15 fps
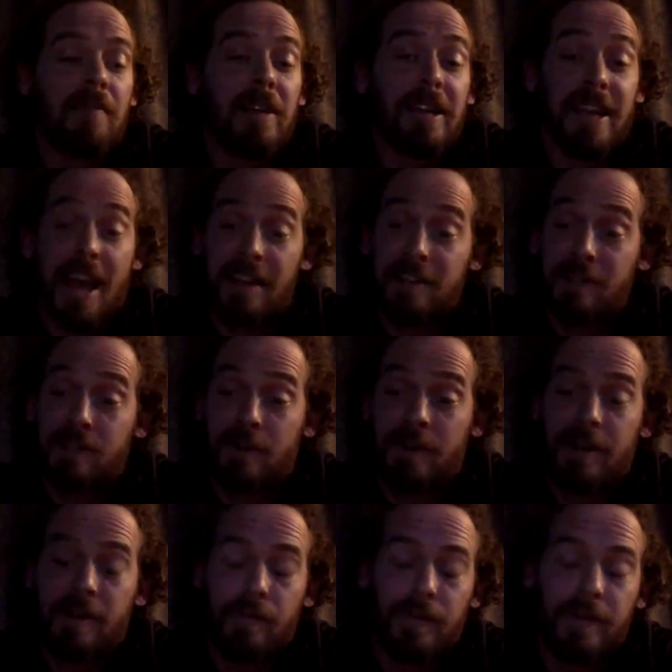Yes, we
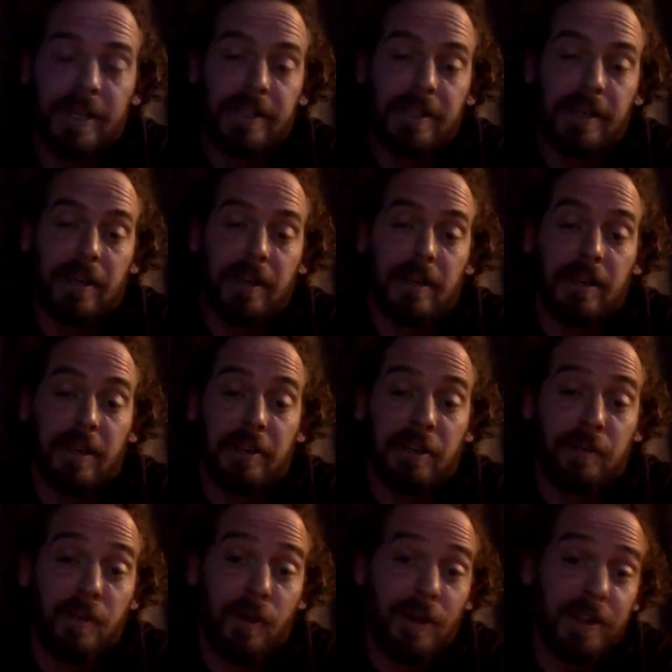do. We get to collect
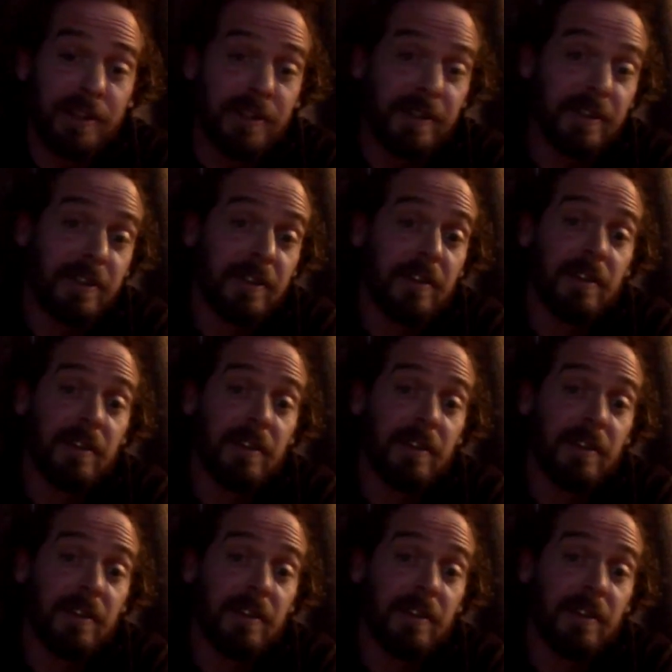our points,